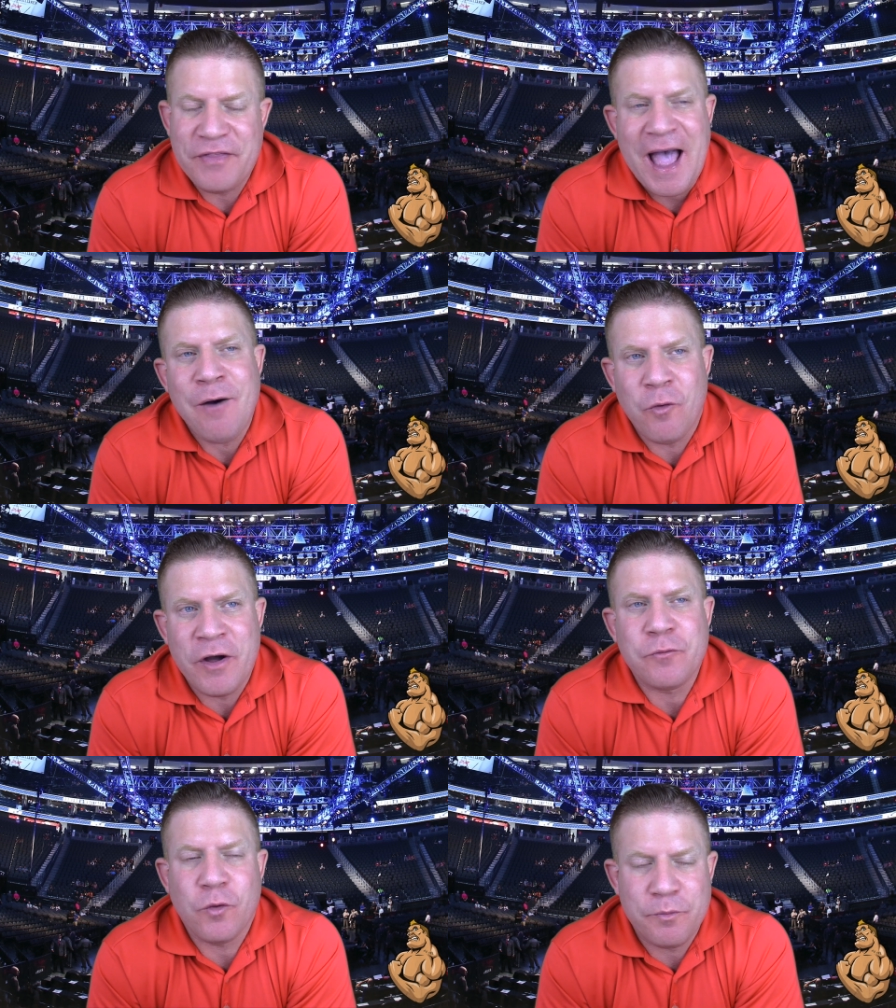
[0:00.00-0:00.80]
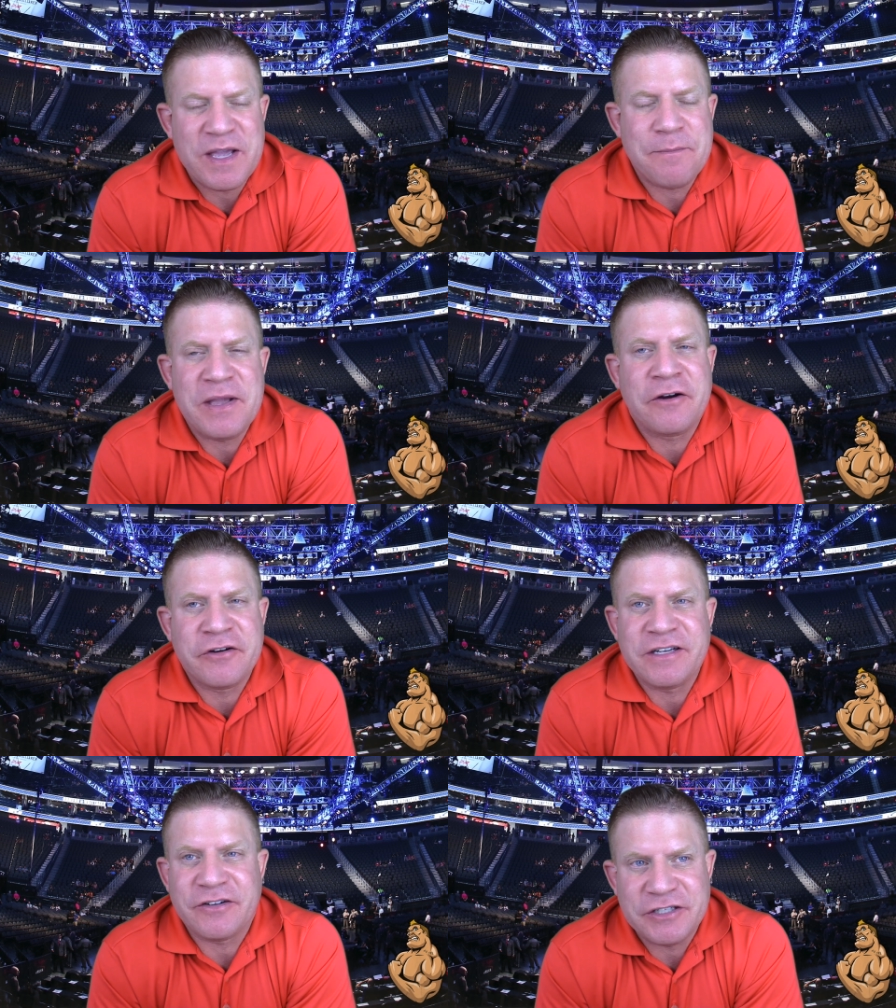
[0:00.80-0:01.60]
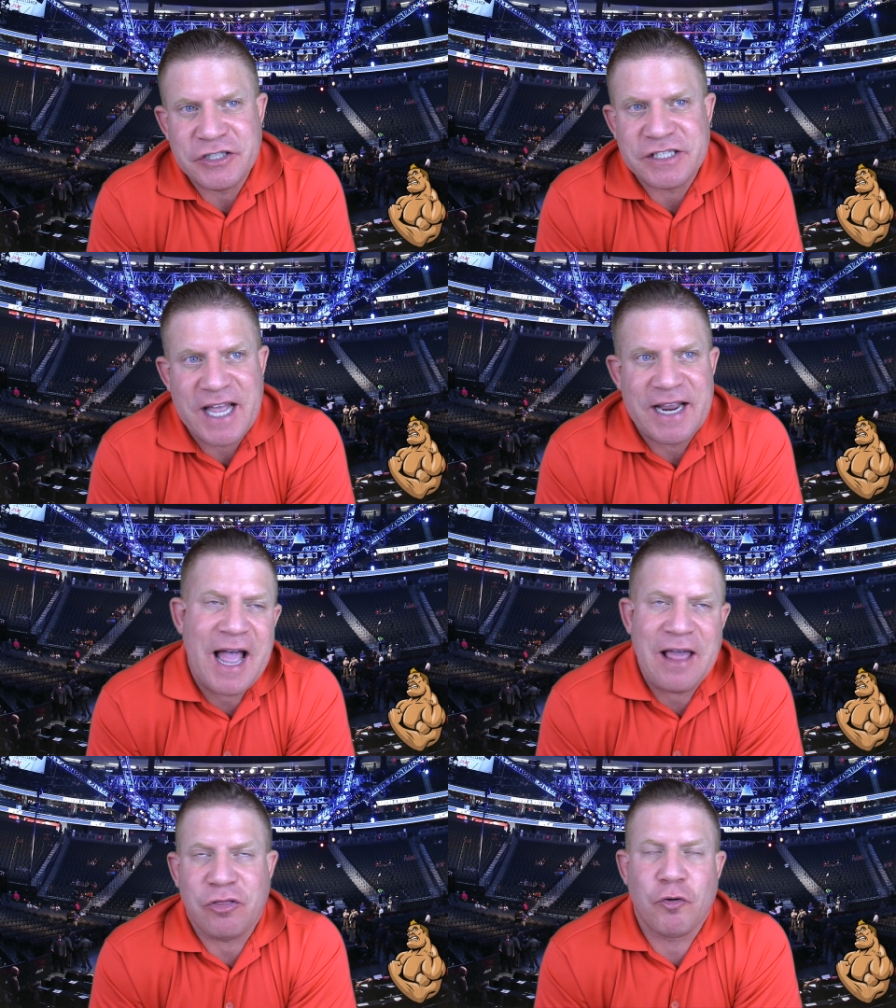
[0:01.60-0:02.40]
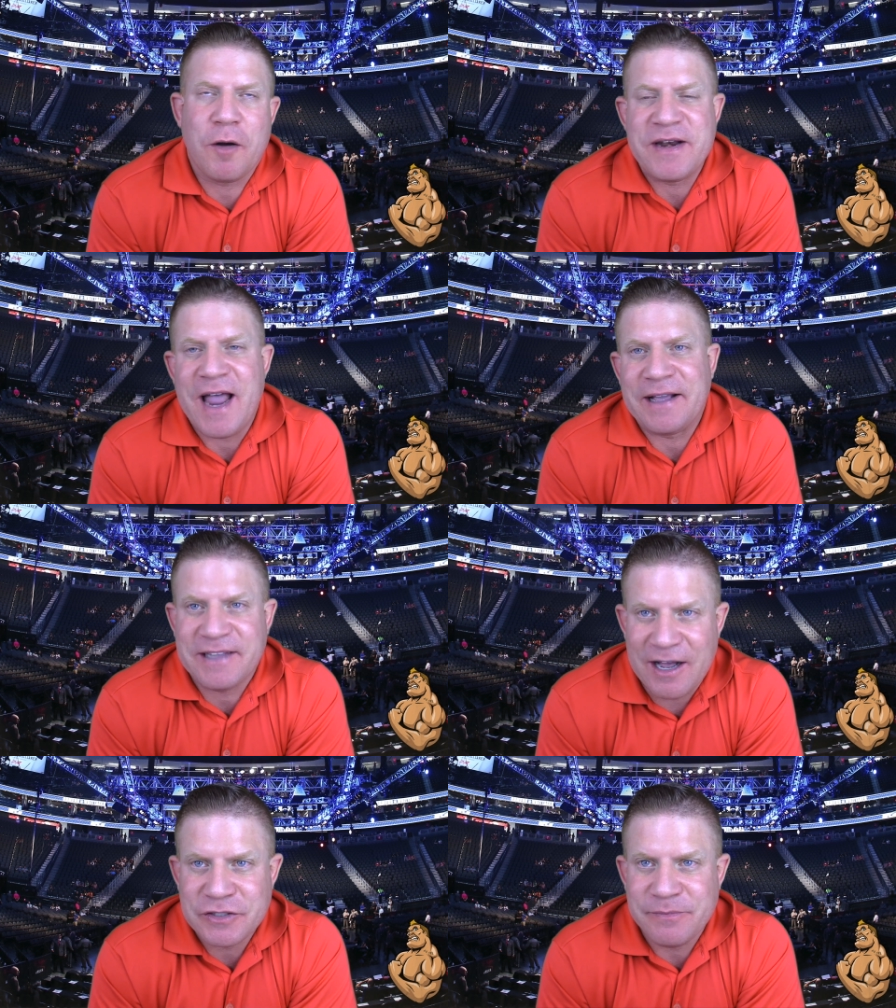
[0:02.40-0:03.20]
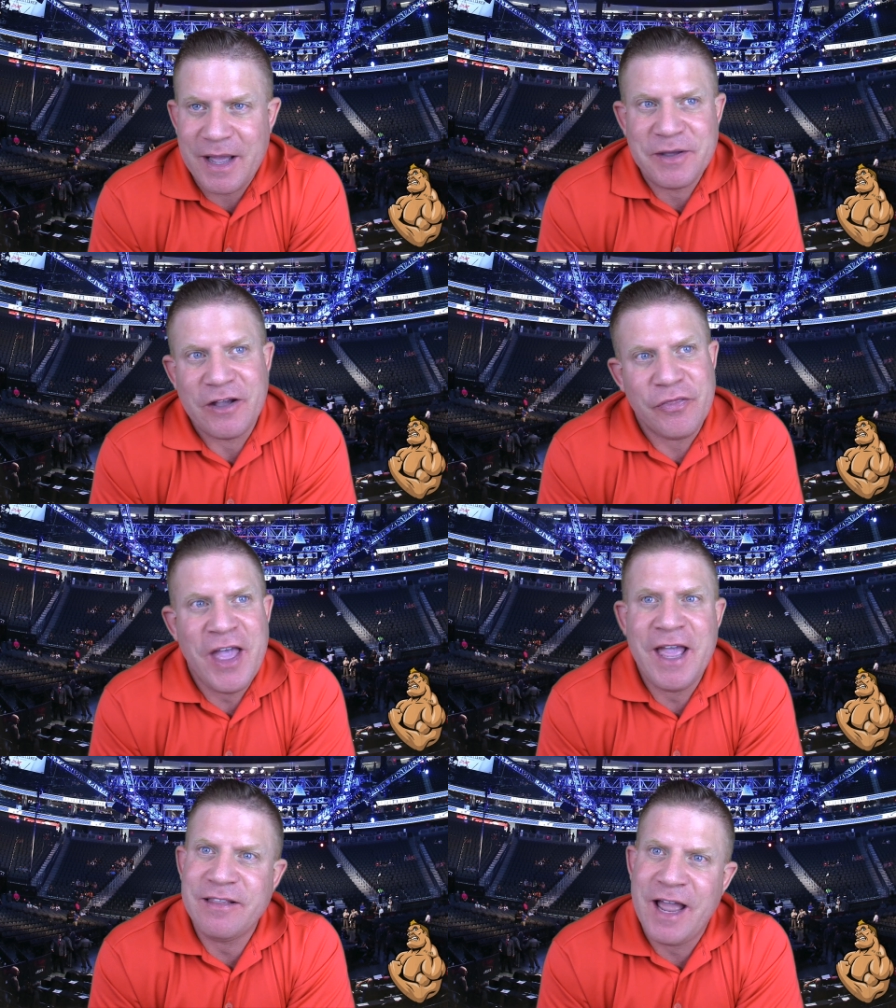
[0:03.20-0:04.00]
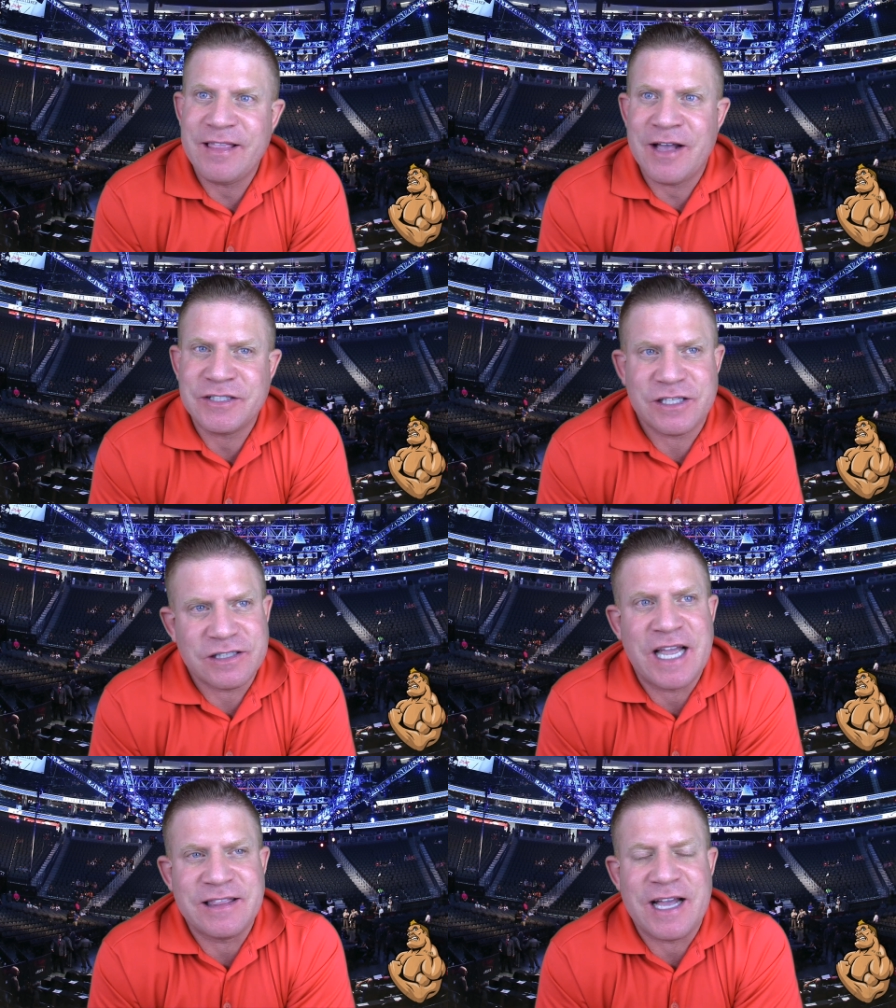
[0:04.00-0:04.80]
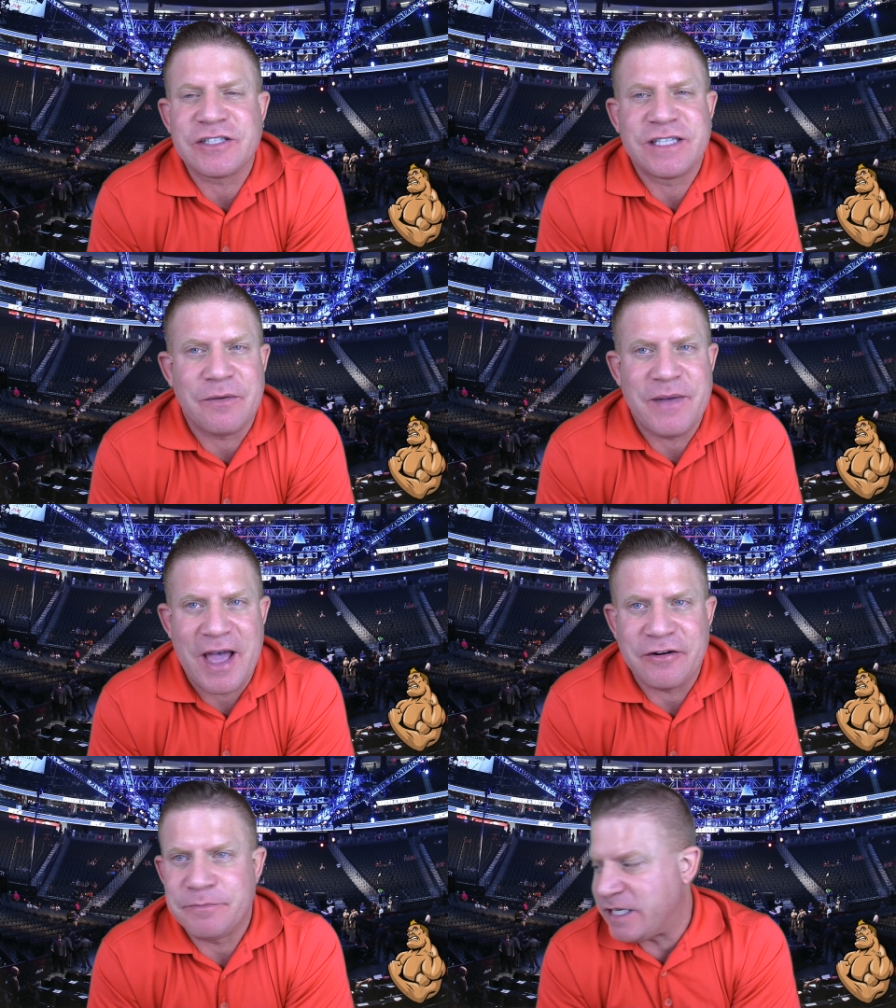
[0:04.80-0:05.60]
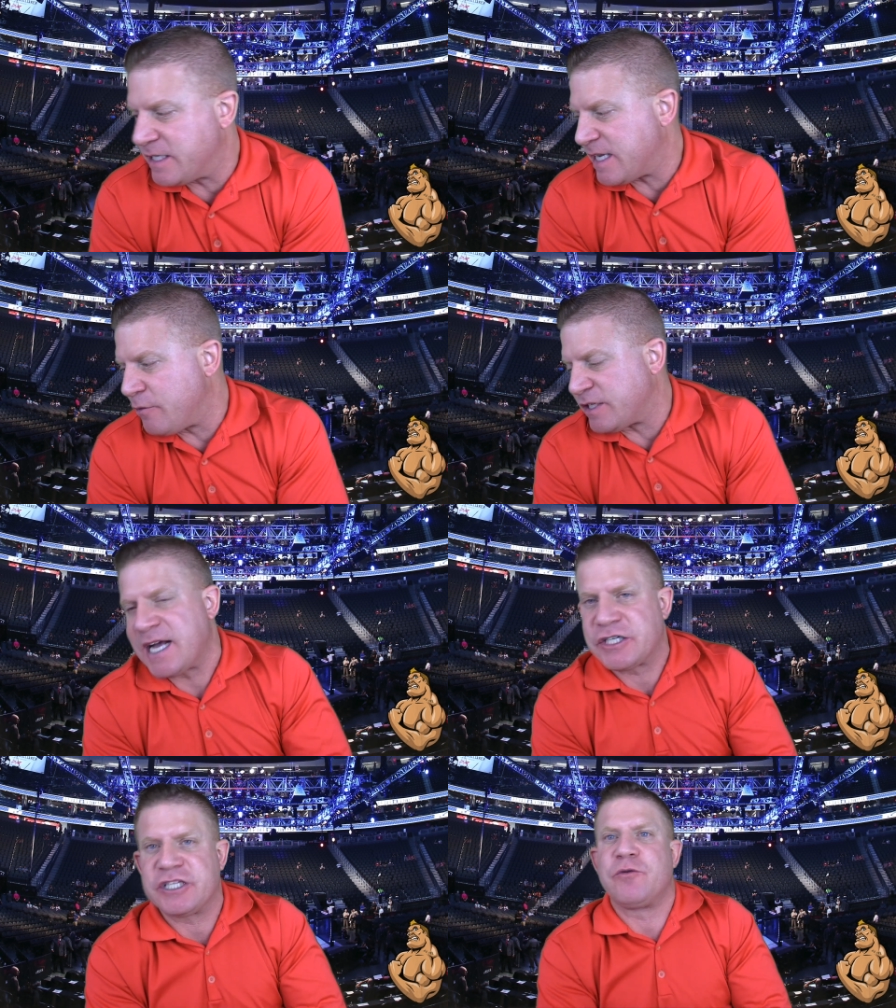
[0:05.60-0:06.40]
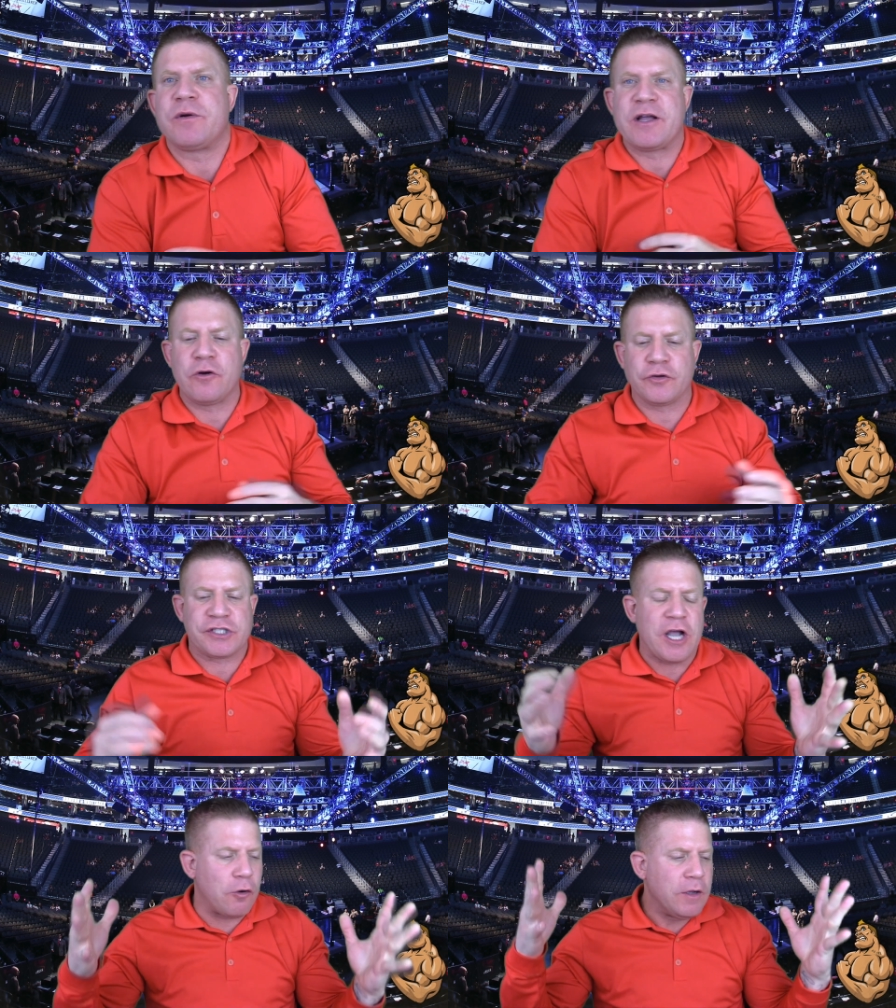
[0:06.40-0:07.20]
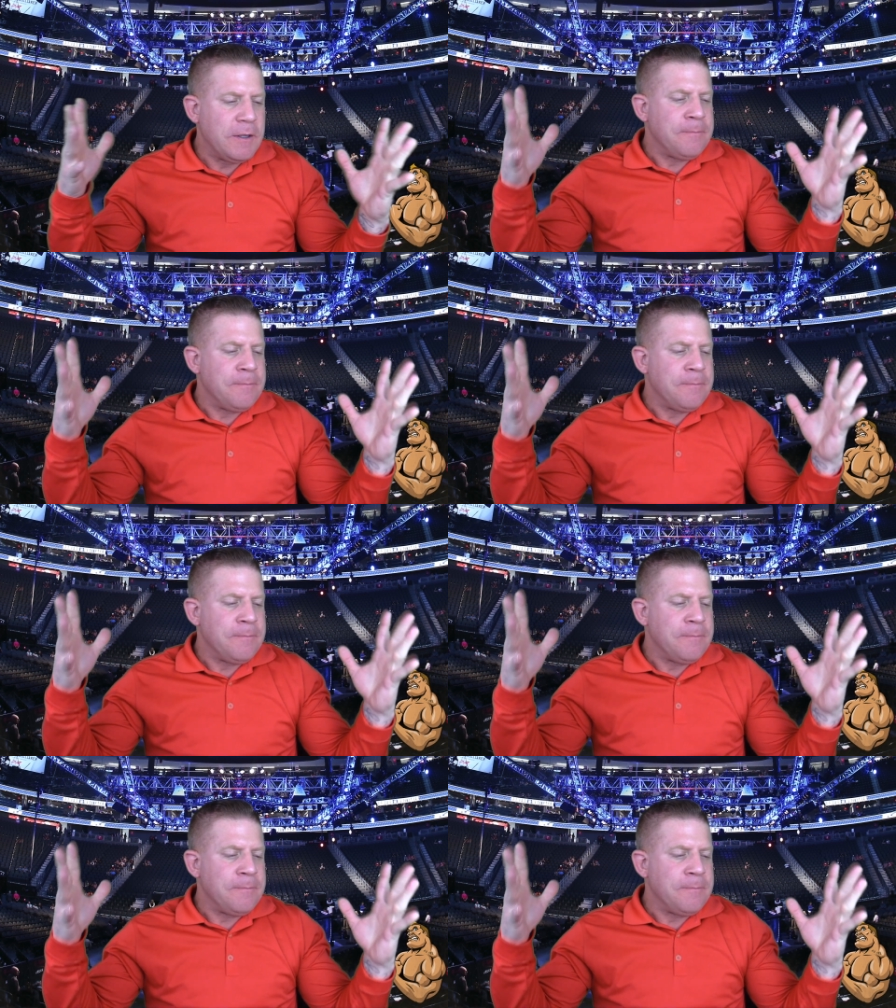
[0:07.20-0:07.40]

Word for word: That one will be a bigger deal than just like I throw up a 9,000 behind me. I go, "Hey, 9,000, 10,000, that'll matter because that was actually one of my goals." So,